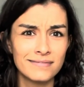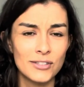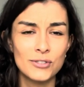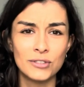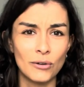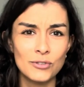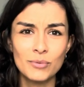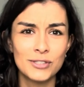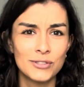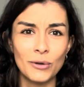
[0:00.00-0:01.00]
The stones
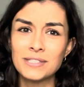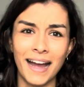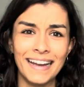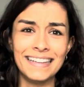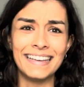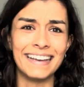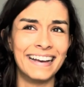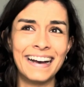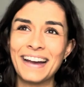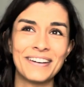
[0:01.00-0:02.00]
were so tiny.
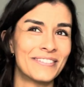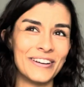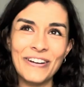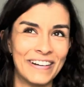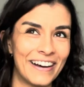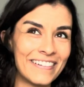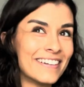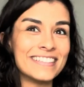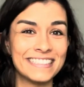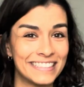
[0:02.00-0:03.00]
I don't know how
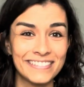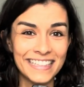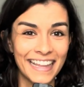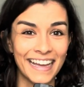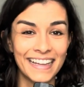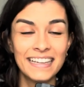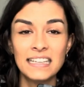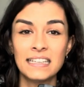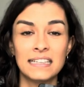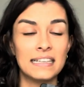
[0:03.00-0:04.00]
I was doing that.
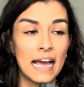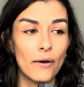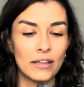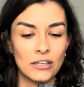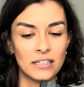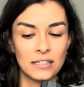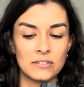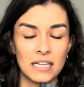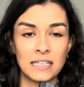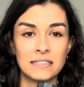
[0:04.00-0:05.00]
Now I look at
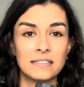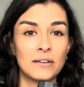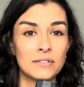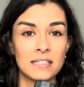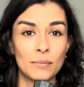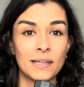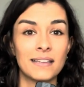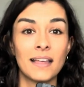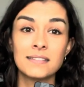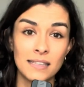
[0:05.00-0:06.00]
those tiny stones and I'm
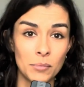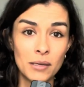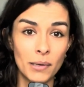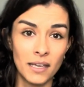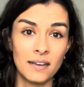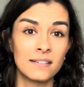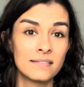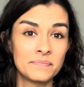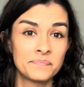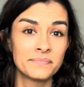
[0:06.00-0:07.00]
like, that's going to be a pain.
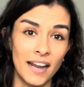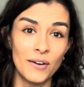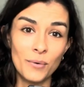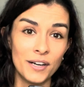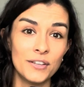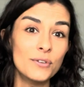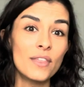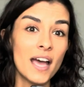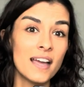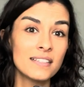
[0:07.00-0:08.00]
And I don't want to do
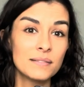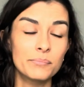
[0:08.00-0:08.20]
that.